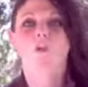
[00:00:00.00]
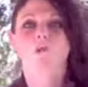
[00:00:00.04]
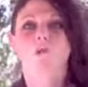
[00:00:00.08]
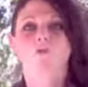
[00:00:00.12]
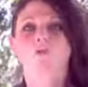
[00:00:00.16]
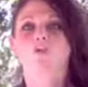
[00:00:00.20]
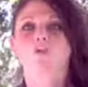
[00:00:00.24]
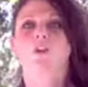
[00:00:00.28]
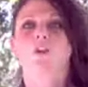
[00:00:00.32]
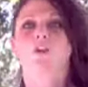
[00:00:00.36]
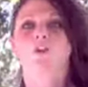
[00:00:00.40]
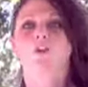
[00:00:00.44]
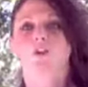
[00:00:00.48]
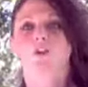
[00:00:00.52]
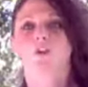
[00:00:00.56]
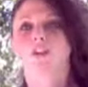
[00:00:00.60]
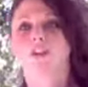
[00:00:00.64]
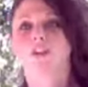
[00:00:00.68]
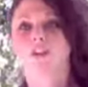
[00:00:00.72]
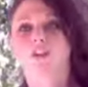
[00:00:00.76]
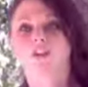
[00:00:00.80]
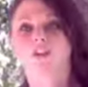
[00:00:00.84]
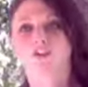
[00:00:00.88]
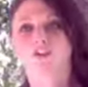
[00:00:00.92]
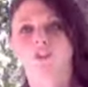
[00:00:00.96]
arbitrary
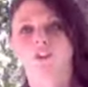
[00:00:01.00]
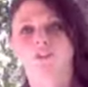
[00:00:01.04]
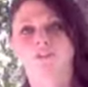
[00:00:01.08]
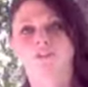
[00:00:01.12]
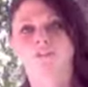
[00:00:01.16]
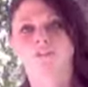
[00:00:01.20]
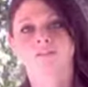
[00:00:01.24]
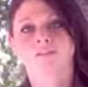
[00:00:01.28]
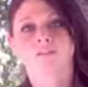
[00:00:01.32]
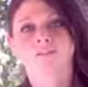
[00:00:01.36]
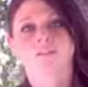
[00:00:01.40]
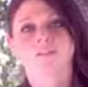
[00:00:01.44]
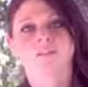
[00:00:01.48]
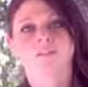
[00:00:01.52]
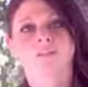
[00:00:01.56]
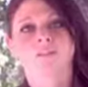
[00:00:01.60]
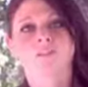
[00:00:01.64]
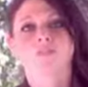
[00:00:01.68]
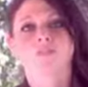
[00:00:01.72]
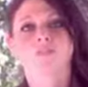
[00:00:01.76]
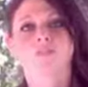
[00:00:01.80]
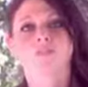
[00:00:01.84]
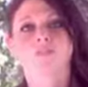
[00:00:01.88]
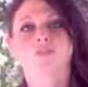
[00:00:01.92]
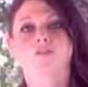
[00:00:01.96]
regulation,
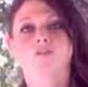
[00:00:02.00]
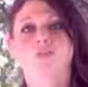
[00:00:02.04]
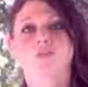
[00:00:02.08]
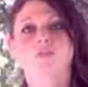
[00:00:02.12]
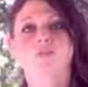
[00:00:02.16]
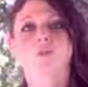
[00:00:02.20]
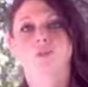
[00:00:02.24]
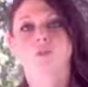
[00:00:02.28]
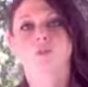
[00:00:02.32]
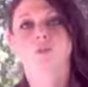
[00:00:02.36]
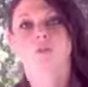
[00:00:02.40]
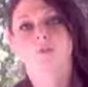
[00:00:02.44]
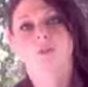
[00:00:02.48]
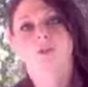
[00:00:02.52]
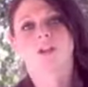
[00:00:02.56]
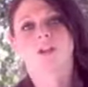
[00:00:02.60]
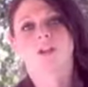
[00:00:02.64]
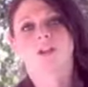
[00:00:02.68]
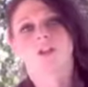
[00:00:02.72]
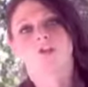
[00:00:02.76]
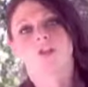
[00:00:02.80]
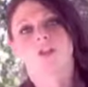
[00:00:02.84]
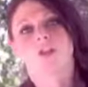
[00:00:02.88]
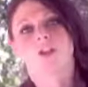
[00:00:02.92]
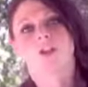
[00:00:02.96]
then you are the one
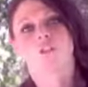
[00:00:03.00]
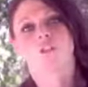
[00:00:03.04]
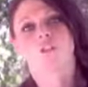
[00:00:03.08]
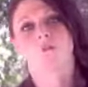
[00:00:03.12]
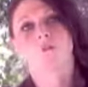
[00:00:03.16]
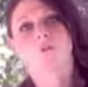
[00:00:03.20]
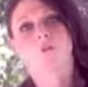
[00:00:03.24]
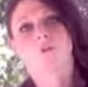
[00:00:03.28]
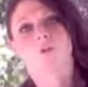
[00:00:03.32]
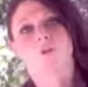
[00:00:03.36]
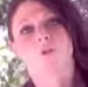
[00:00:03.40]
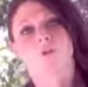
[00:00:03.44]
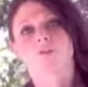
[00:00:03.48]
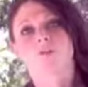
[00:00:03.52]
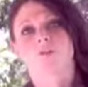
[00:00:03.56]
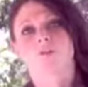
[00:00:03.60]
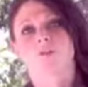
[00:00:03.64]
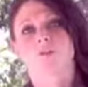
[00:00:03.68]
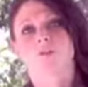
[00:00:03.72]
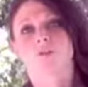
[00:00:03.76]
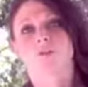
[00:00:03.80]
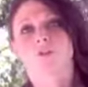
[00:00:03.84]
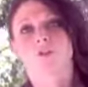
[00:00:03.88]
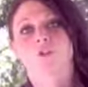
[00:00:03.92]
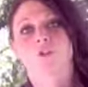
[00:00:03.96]
initiating force.
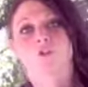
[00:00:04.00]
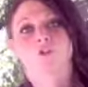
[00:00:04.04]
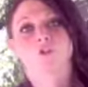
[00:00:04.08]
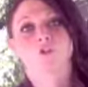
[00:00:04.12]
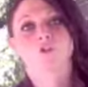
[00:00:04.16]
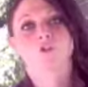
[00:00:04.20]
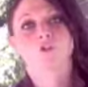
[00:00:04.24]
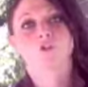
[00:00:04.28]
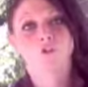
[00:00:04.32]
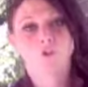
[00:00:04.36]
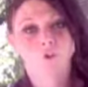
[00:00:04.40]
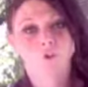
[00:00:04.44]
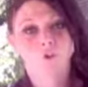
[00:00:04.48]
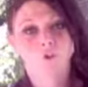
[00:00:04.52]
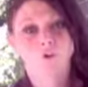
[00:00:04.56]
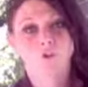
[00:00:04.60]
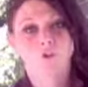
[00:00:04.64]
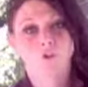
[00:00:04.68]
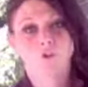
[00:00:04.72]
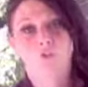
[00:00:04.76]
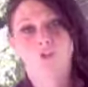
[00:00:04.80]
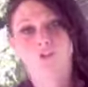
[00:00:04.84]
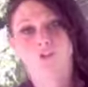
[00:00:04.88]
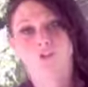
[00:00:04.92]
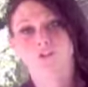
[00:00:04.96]
You are the
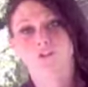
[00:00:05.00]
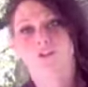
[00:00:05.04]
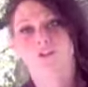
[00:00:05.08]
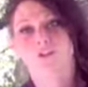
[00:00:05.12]
one